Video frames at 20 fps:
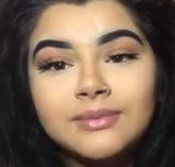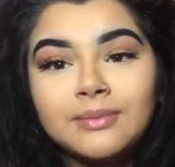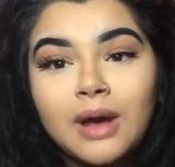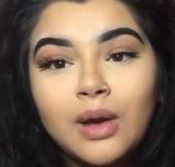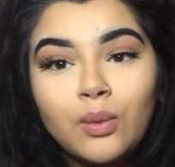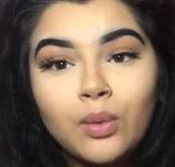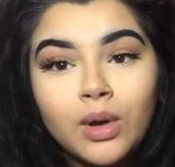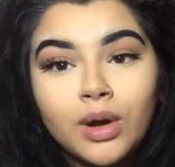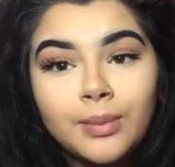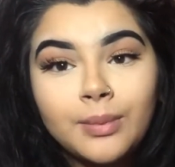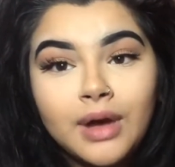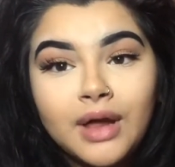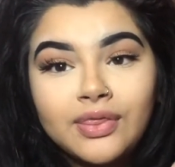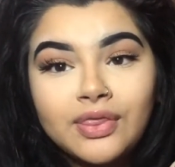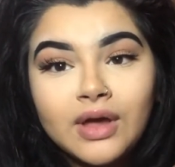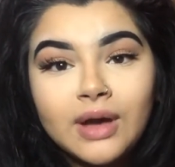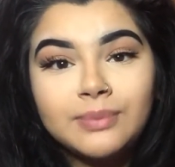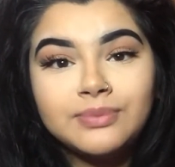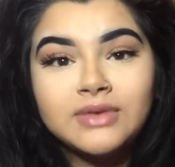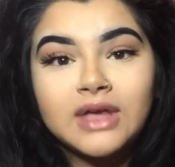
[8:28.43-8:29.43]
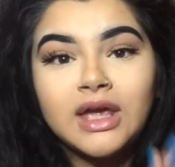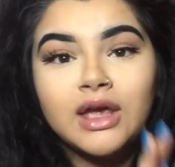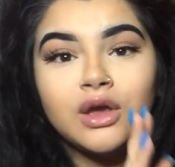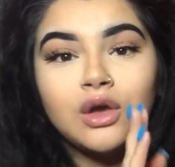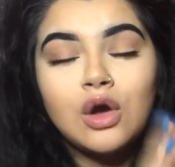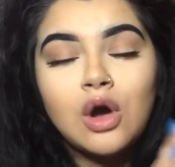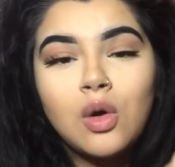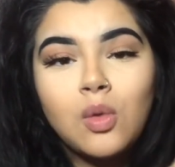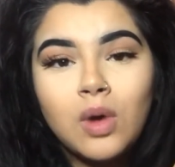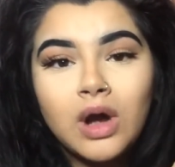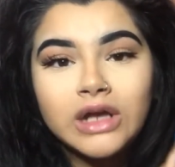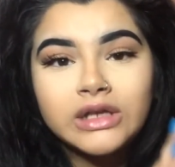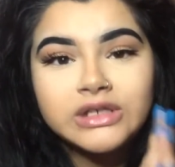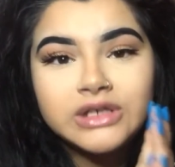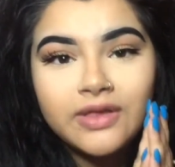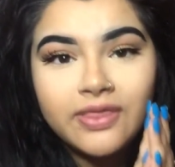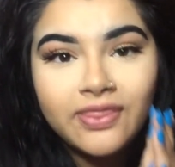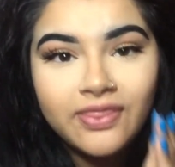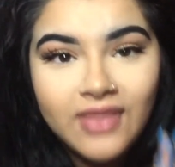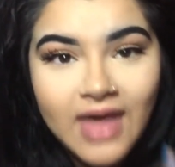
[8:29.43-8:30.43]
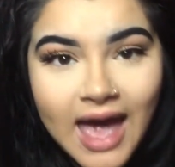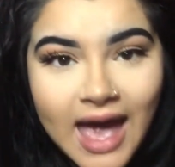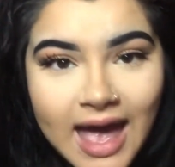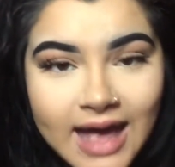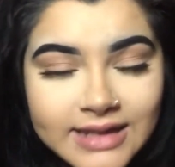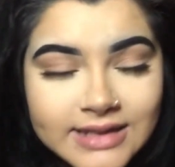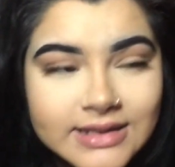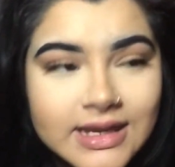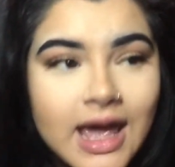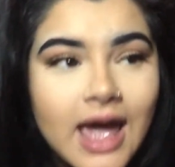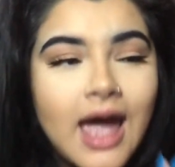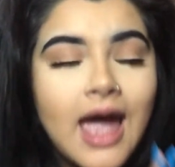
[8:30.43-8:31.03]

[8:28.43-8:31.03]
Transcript: my 1 month update, go watch that.